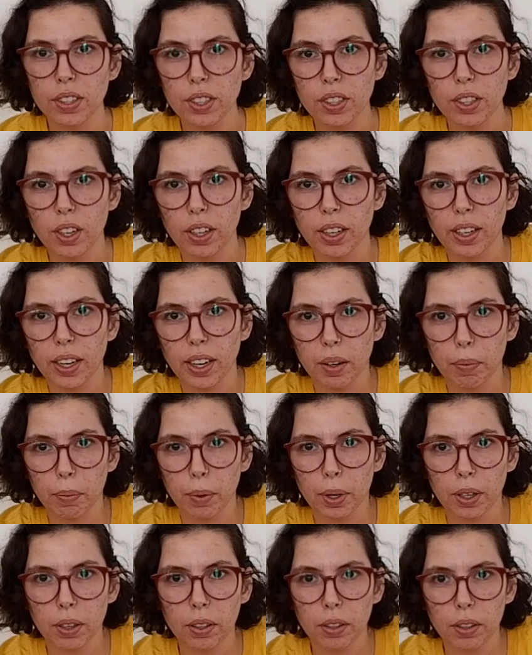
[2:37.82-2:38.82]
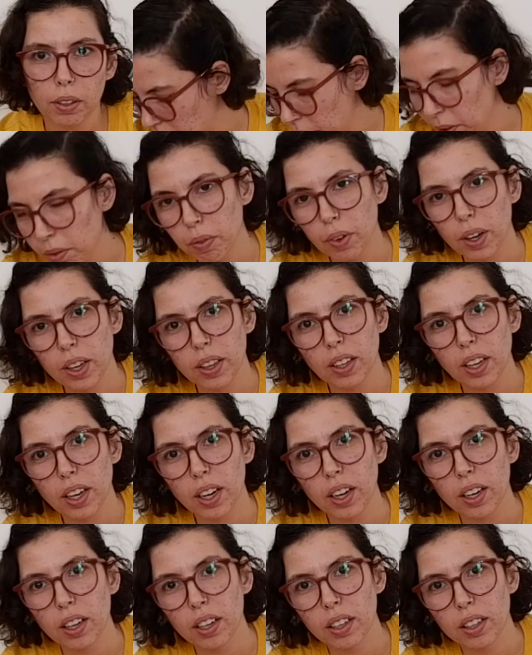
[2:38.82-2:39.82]
see on camera. Right
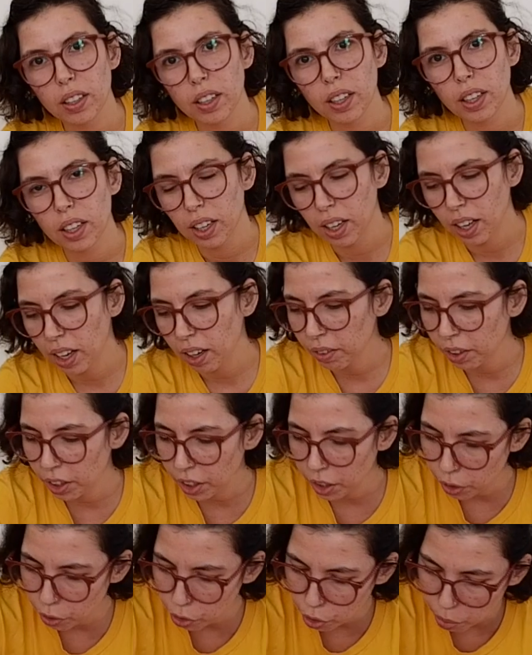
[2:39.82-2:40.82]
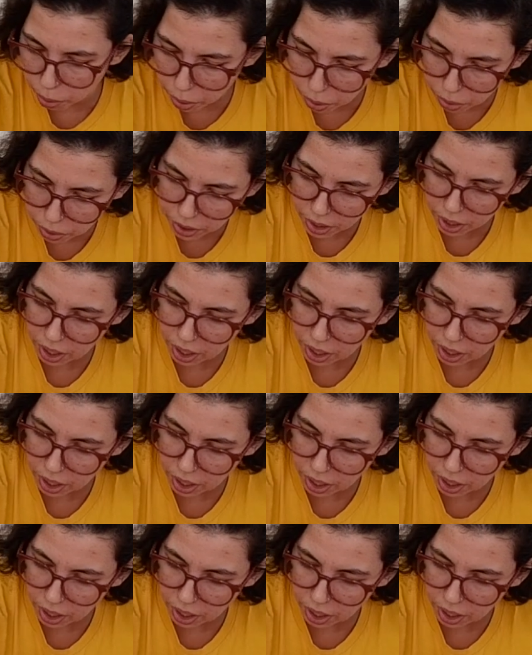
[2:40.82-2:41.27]
there. I have a huge bruise